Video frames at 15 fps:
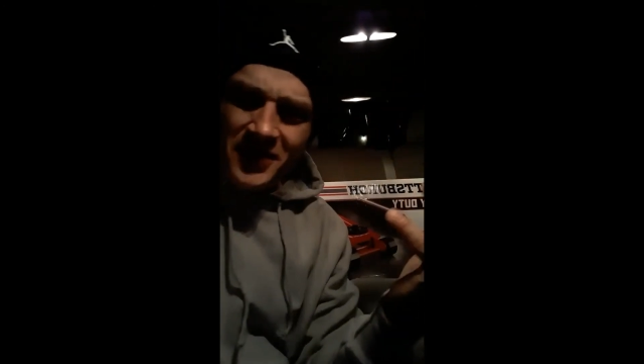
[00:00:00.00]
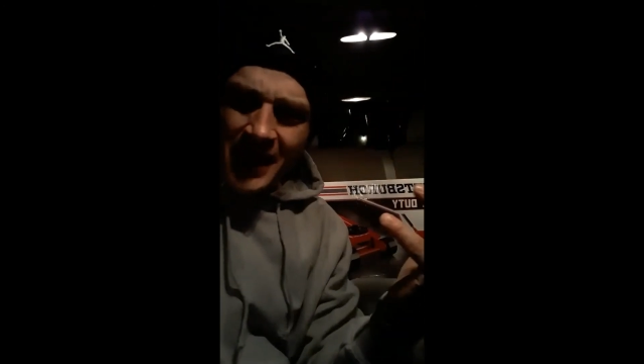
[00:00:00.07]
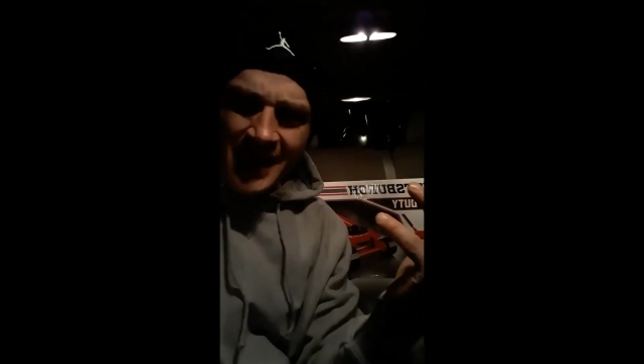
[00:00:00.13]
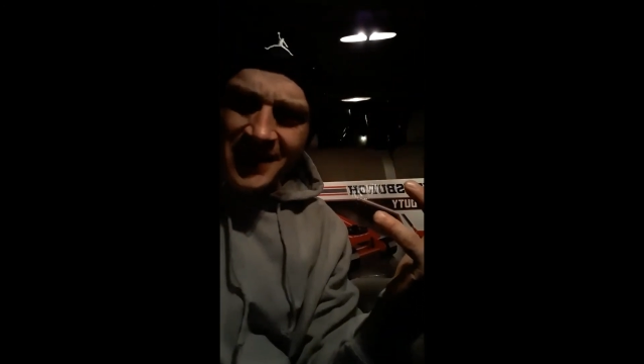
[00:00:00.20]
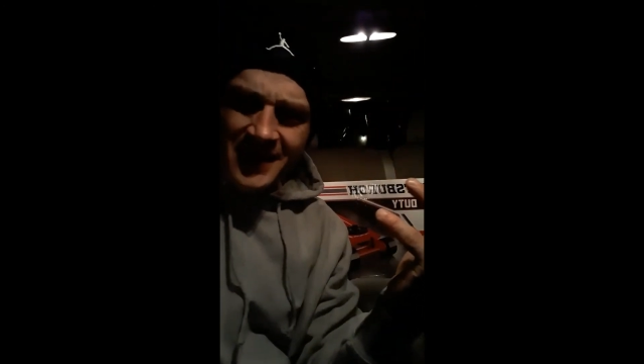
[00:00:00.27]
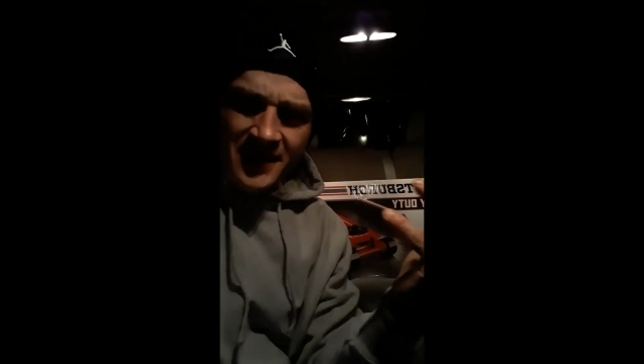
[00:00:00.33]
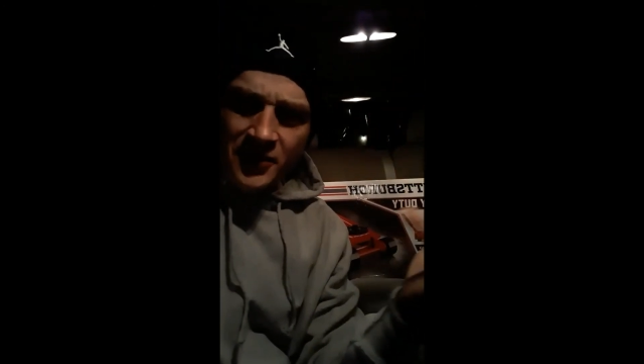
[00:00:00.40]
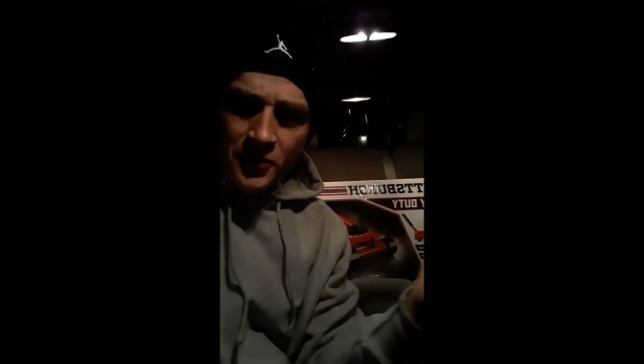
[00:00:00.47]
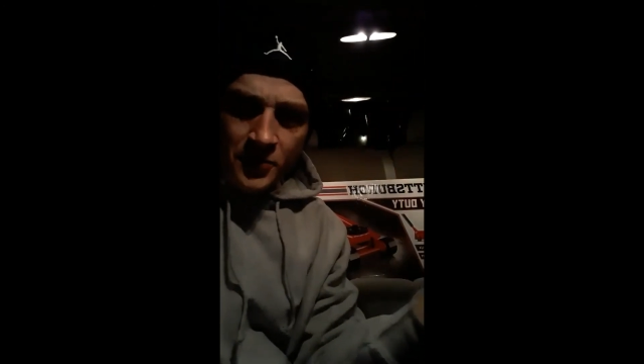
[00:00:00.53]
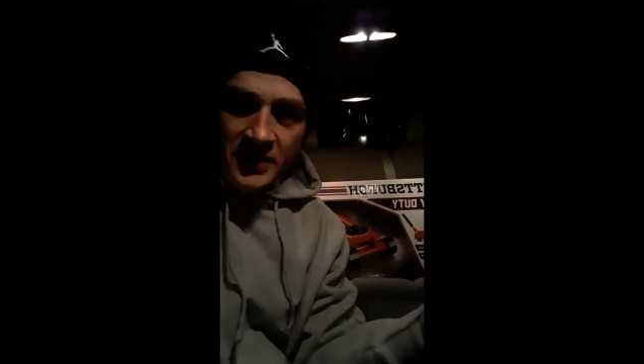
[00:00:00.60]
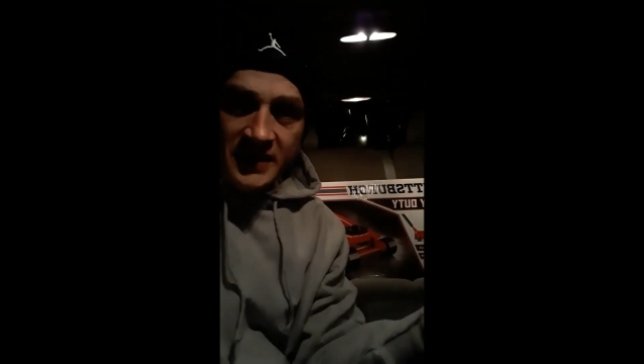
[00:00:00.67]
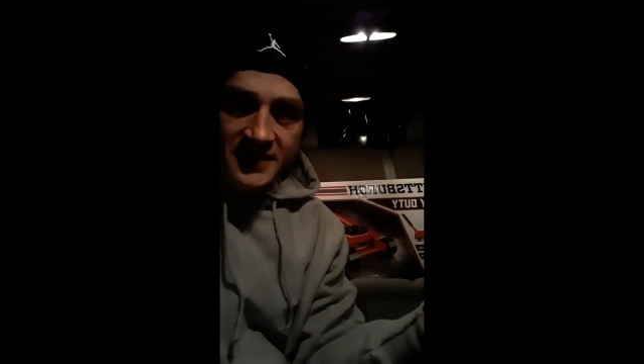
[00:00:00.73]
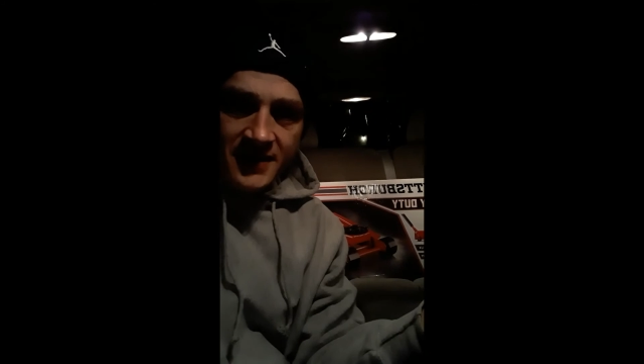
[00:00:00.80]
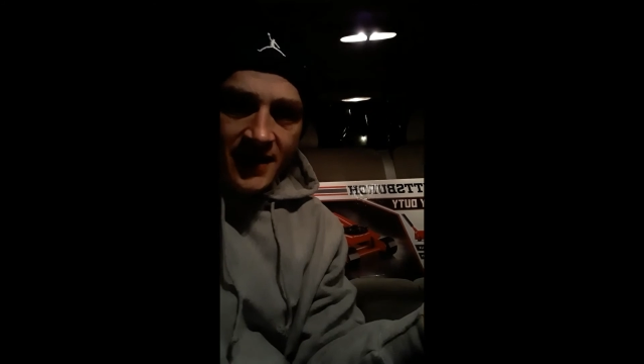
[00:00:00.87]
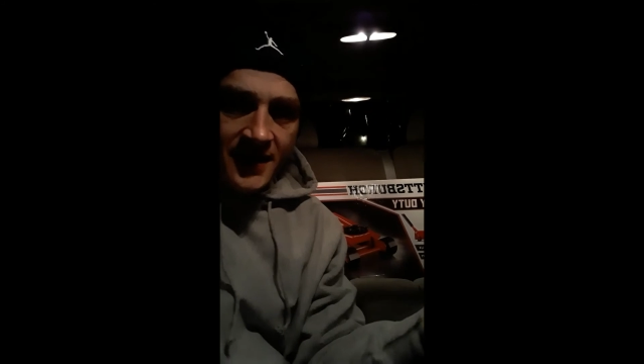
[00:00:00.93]
I think
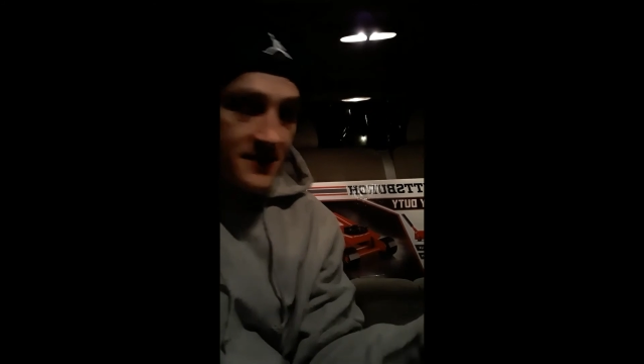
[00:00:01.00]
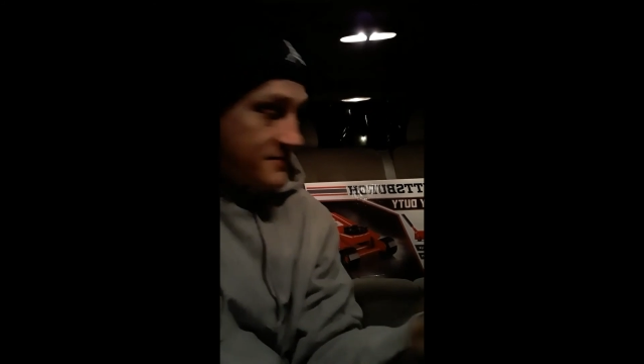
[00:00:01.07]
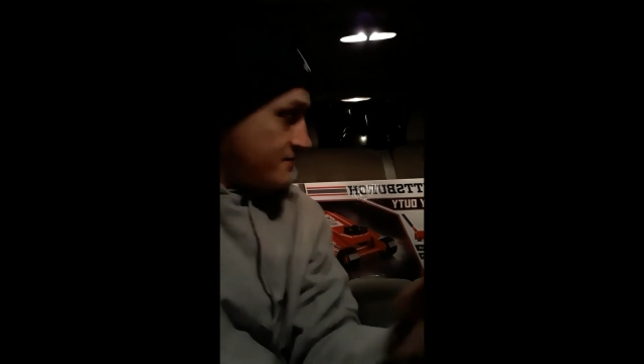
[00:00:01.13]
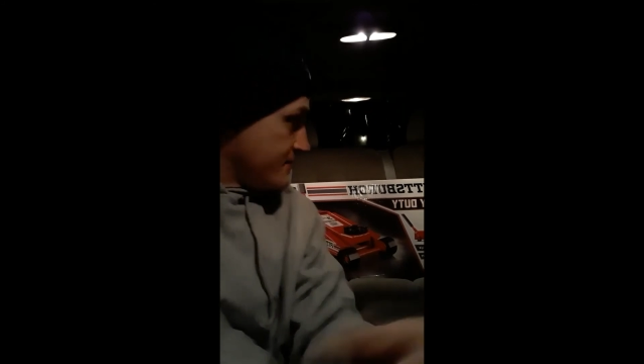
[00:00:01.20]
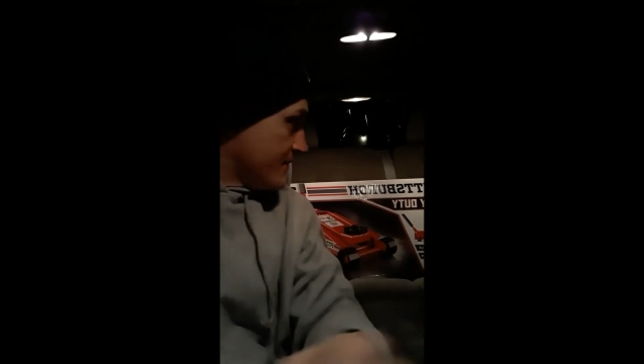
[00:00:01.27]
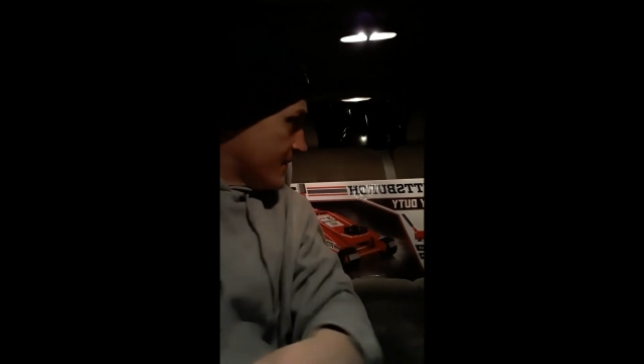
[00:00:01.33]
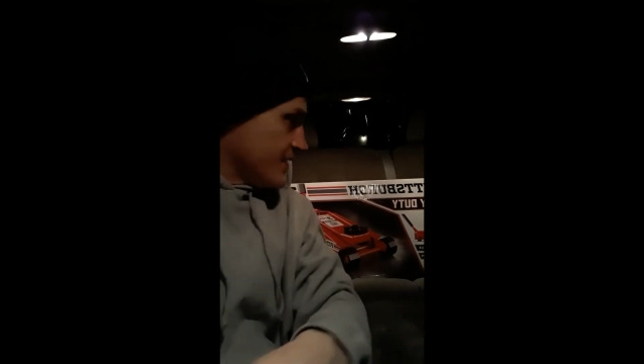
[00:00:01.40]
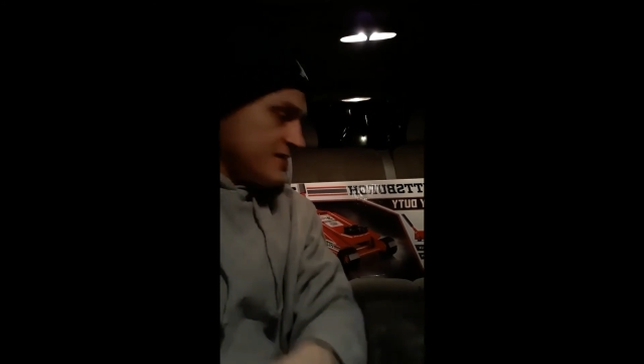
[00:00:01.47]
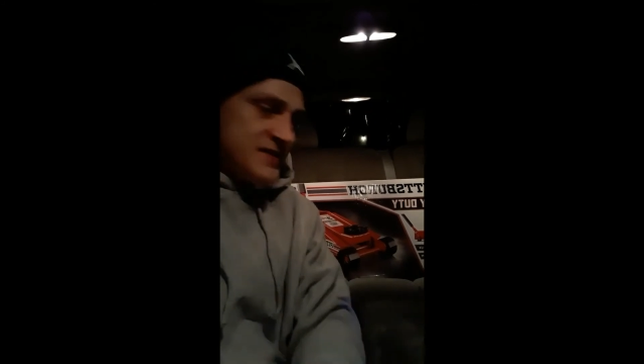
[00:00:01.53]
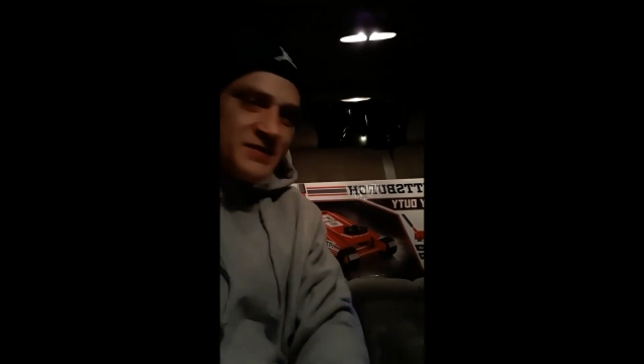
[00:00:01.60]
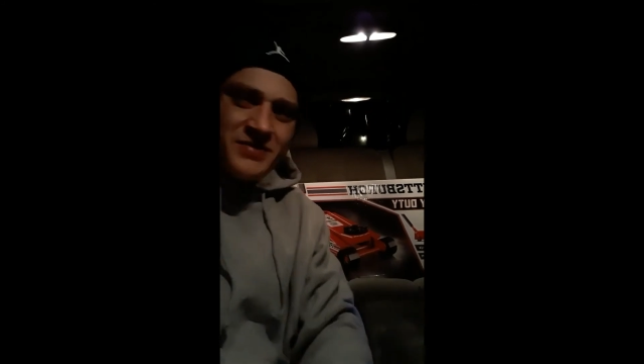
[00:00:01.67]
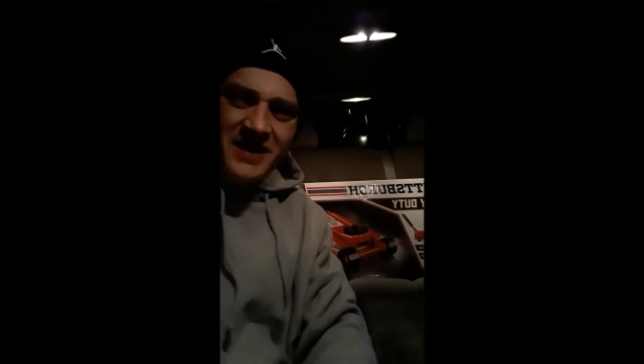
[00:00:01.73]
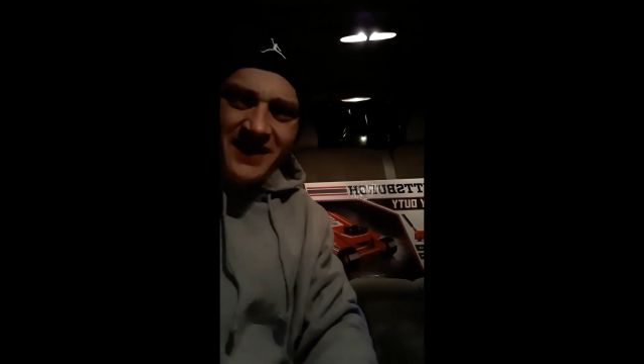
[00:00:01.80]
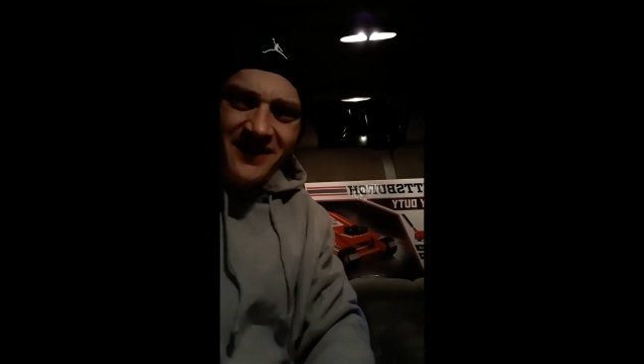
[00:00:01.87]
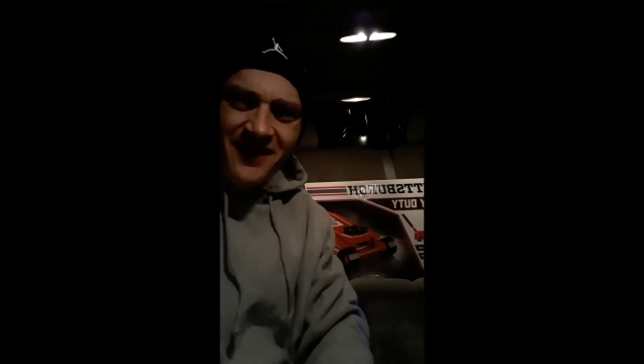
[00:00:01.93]
3-ton. Seems
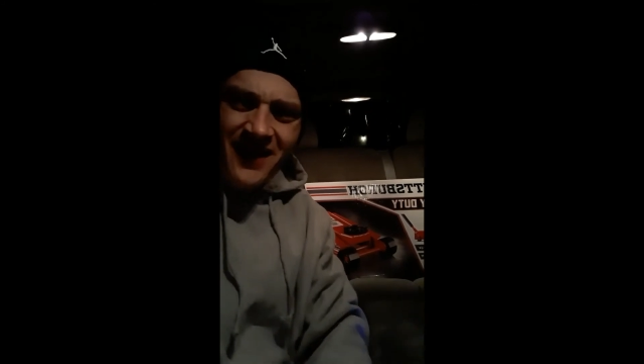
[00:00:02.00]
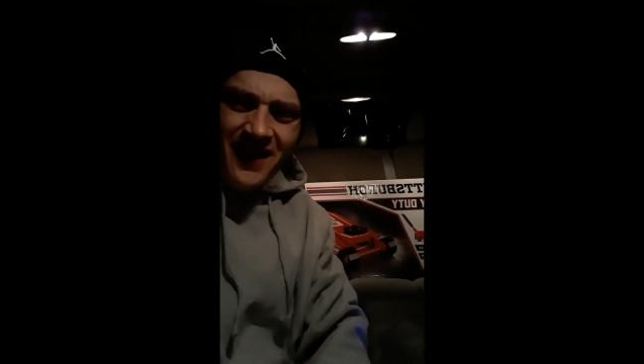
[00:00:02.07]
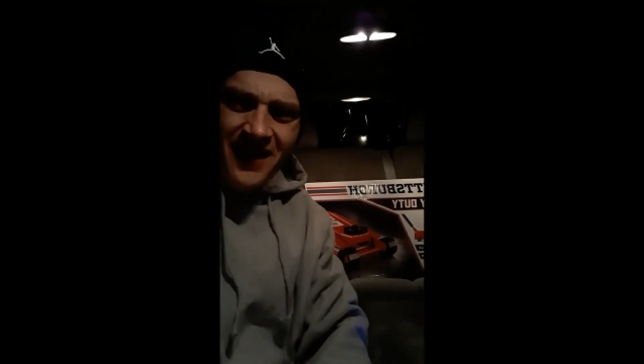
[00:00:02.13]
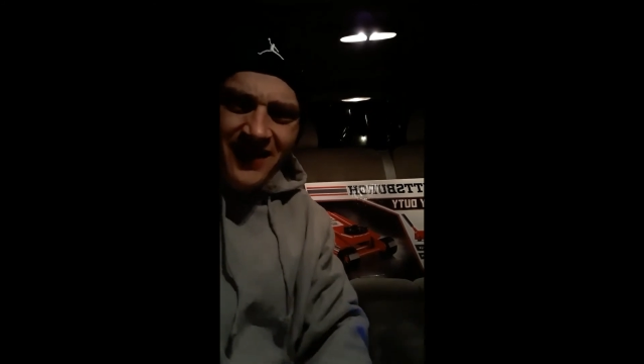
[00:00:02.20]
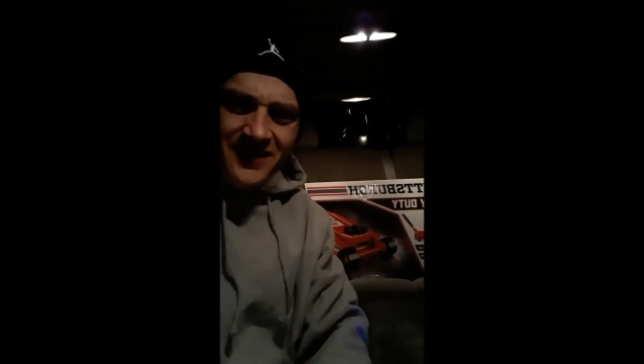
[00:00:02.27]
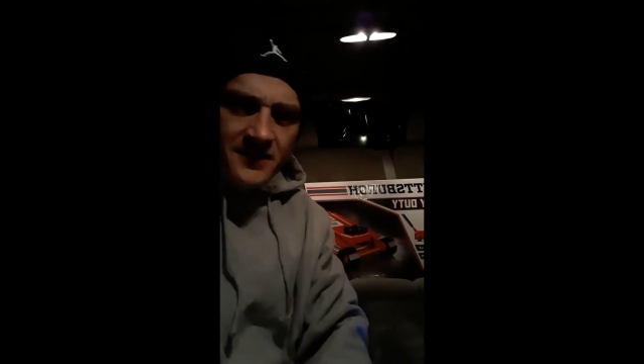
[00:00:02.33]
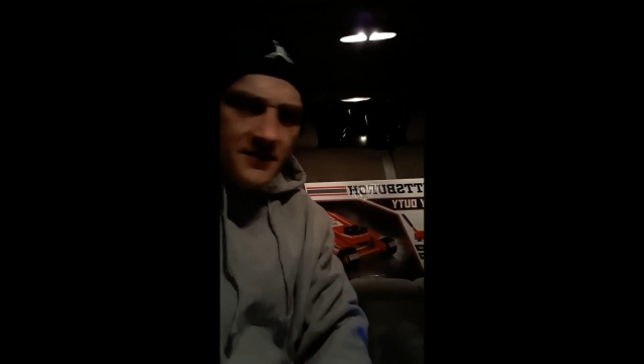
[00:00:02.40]
like a lot.